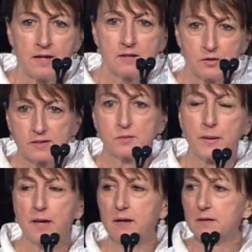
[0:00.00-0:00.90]
to
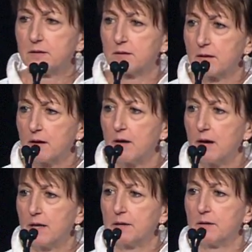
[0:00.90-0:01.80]
expand
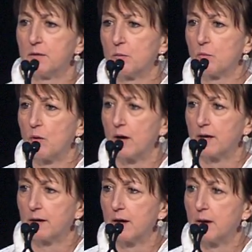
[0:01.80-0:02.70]
on
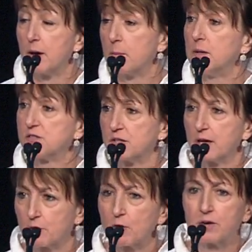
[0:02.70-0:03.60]
what Amishi
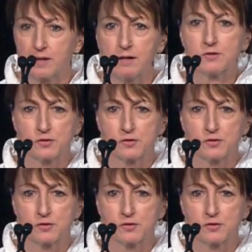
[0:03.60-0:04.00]
had already